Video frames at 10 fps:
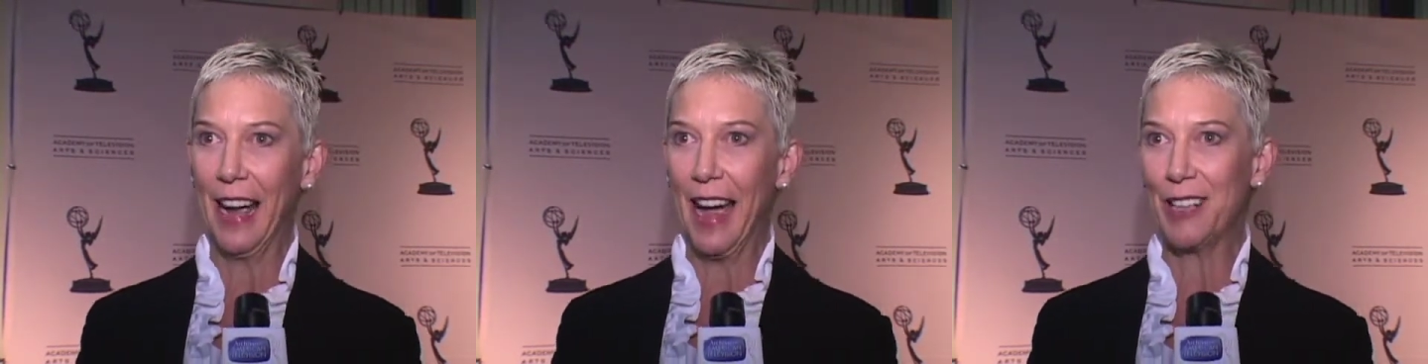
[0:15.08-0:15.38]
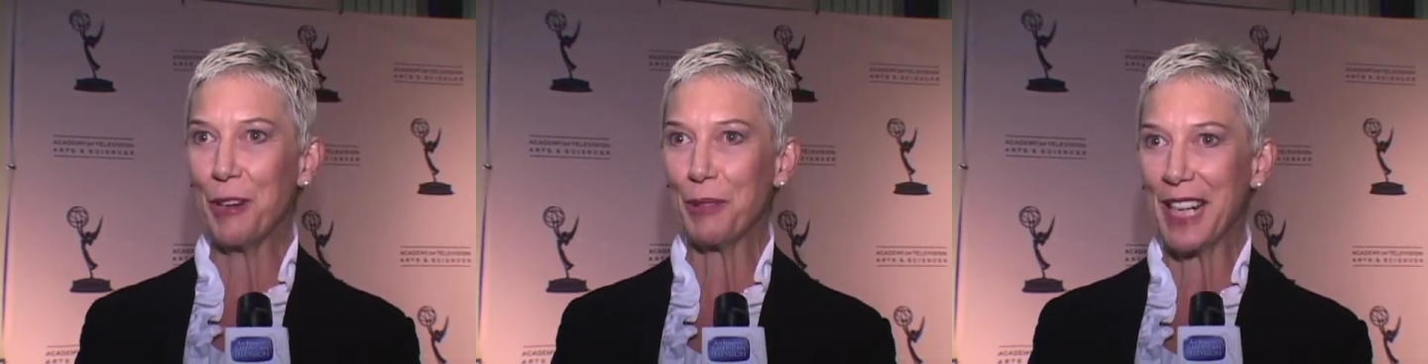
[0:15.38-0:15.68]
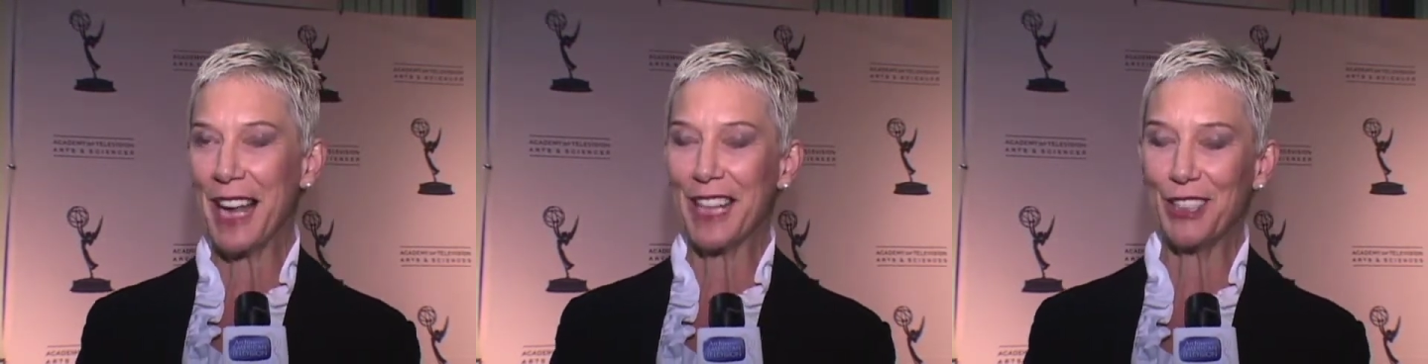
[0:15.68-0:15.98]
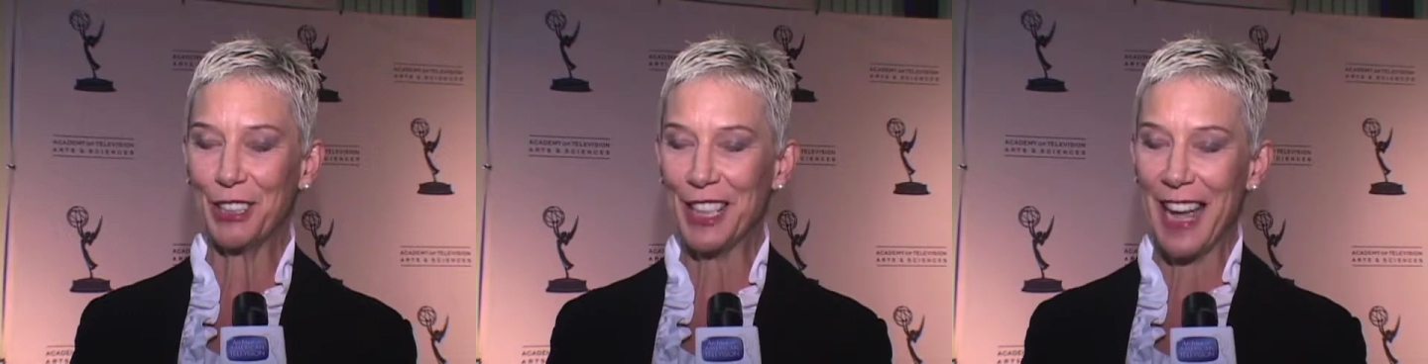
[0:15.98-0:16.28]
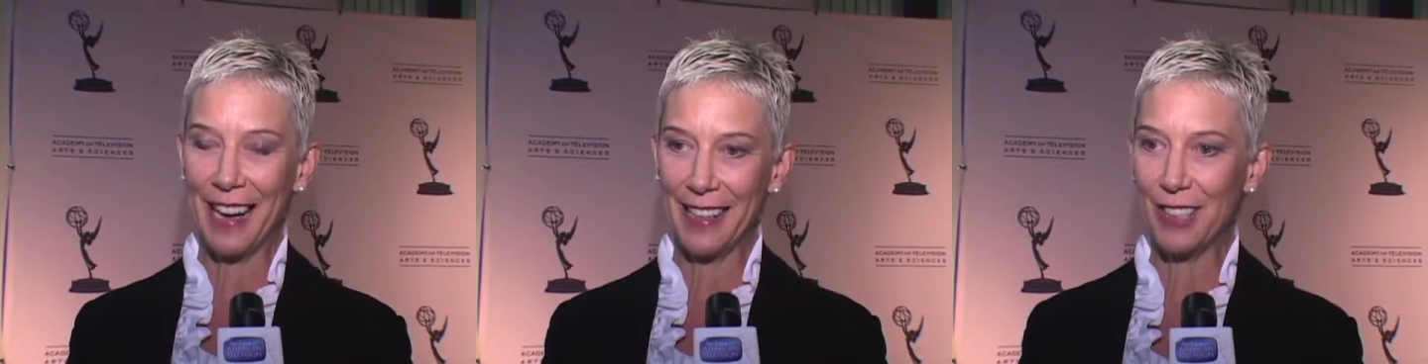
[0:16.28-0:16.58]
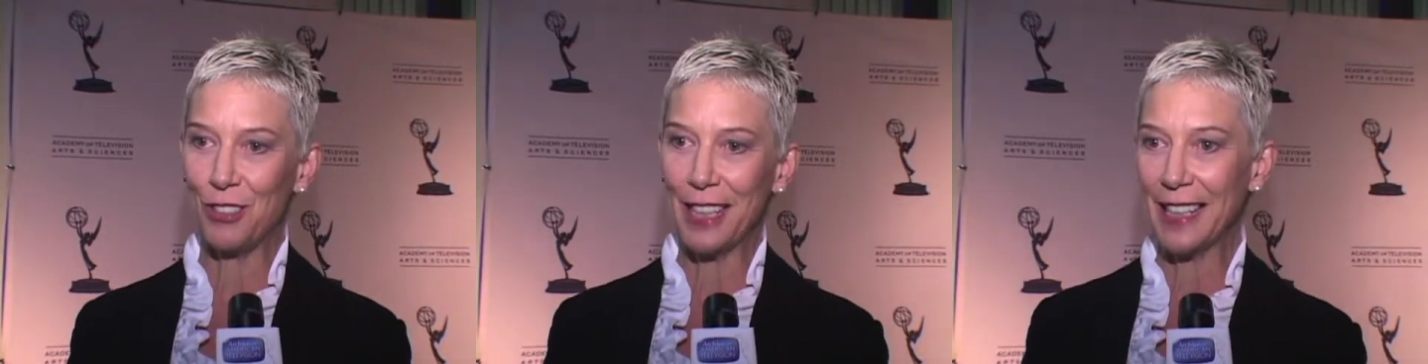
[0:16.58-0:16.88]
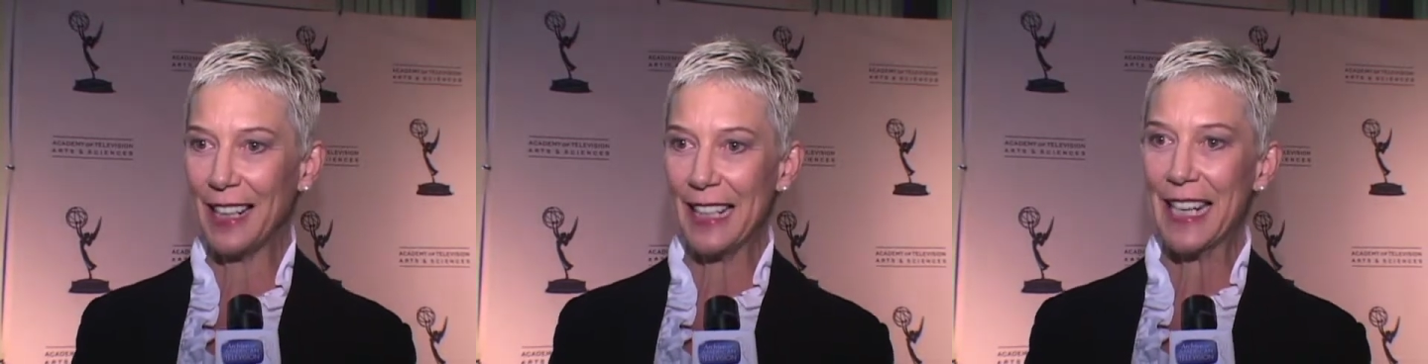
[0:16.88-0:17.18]
I don't really like to look at it as Gene
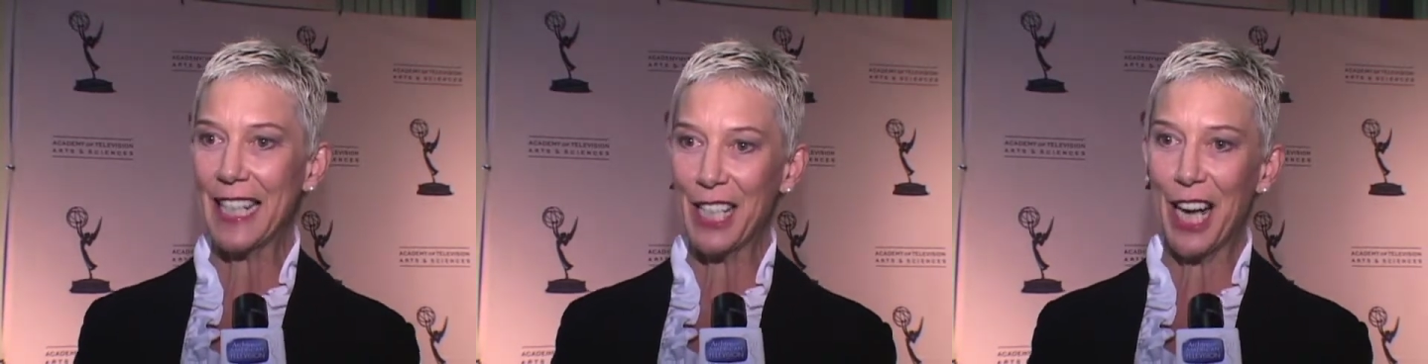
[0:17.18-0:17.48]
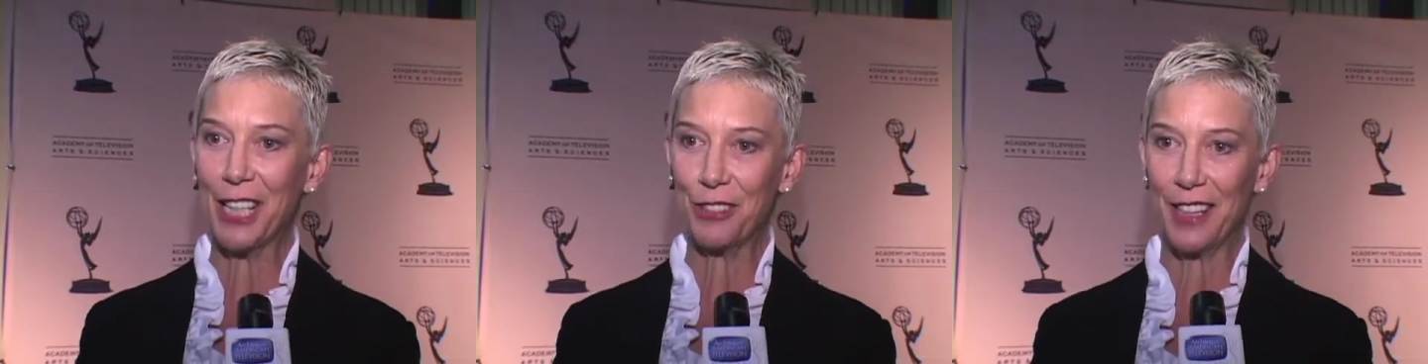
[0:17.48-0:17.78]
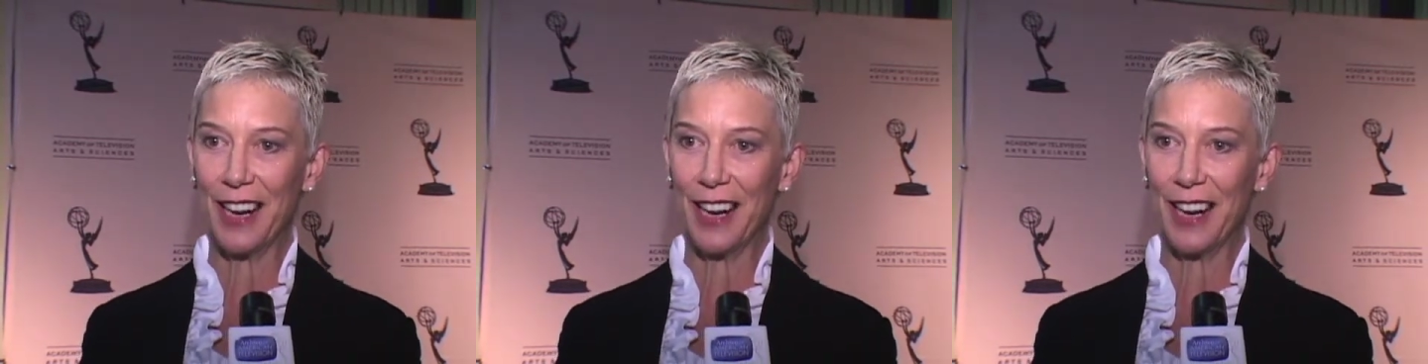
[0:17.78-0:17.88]
Kelly dead and 100.